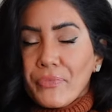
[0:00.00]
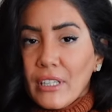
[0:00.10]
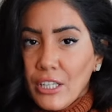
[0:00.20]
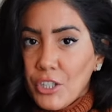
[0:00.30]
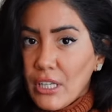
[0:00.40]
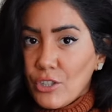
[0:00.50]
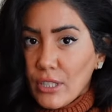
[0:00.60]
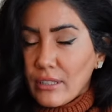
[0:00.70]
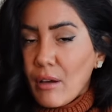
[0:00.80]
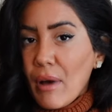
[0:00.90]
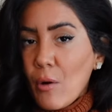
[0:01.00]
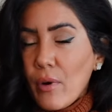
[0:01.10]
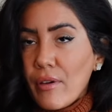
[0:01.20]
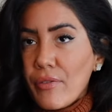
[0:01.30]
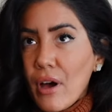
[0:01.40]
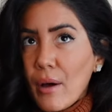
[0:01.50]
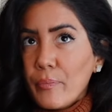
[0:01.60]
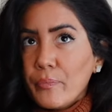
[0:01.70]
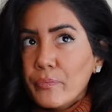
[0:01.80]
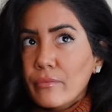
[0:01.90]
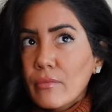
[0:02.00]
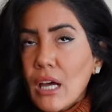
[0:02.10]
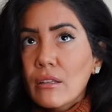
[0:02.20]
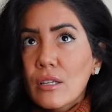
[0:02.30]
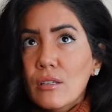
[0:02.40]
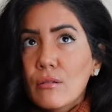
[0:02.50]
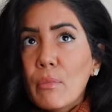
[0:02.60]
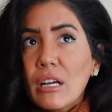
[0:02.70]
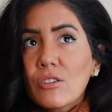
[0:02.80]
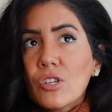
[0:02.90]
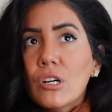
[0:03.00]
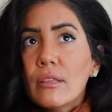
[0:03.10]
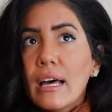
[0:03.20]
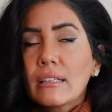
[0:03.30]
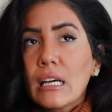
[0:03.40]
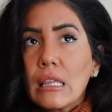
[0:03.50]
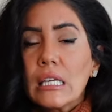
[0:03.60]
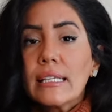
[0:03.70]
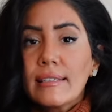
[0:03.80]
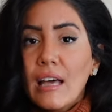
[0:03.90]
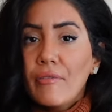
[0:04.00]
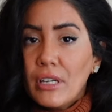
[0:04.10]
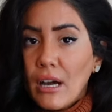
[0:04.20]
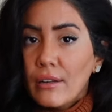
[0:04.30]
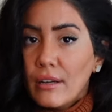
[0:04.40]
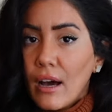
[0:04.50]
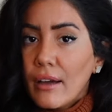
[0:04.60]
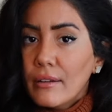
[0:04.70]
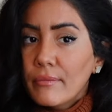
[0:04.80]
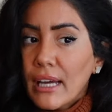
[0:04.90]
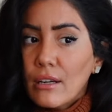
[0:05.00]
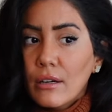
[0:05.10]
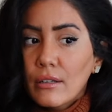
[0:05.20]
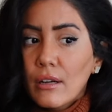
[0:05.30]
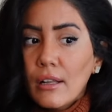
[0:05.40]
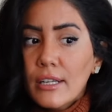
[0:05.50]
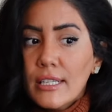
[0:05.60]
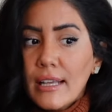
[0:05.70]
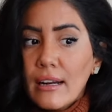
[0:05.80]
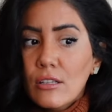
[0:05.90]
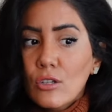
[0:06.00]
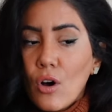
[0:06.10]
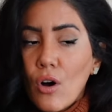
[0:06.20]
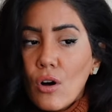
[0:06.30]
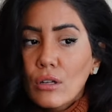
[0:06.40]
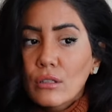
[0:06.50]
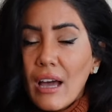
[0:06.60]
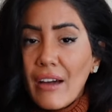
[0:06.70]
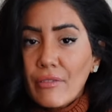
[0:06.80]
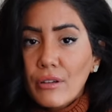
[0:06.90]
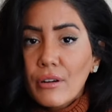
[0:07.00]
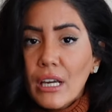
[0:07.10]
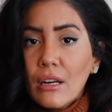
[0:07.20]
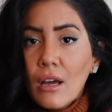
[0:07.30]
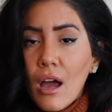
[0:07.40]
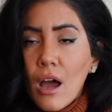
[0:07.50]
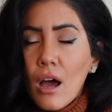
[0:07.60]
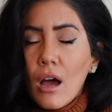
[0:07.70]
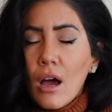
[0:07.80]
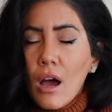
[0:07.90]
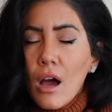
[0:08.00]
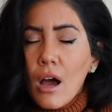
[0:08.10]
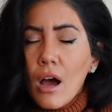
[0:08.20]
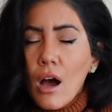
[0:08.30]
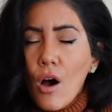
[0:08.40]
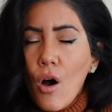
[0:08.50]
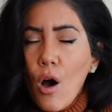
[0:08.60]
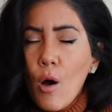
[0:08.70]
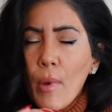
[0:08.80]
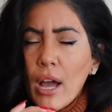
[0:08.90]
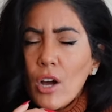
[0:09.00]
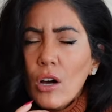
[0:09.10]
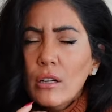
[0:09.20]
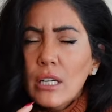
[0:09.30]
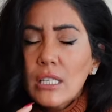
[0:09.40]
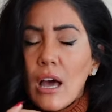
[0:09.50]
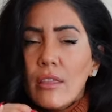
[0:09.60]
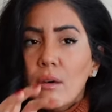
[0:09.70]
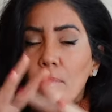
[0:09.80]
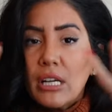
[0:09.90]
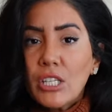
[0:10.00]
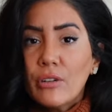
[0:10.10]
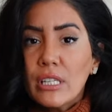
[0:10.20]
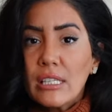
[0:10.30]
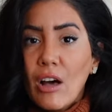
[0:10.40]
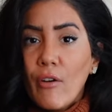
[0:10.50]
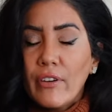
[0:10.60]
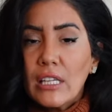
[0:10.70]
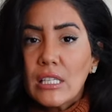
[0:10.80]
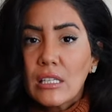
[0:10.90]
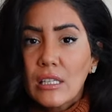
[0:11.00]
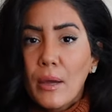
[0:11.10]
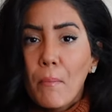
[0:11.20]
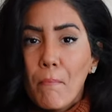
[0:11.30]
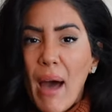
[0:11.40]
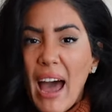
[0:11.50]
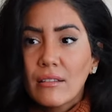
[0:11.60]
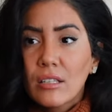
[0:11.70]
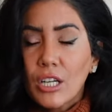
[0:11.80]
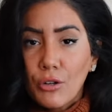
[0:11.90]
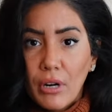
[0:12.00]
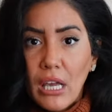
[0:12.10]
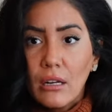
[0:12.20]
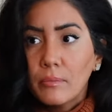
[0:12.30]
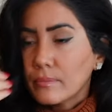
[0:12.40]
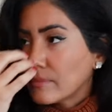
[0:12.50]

Kitchen, it just came out with um, this mixer that's I think $7.99, $800 and it's called Evergreen. Oh my goodness. The mixer itself is this like matte green,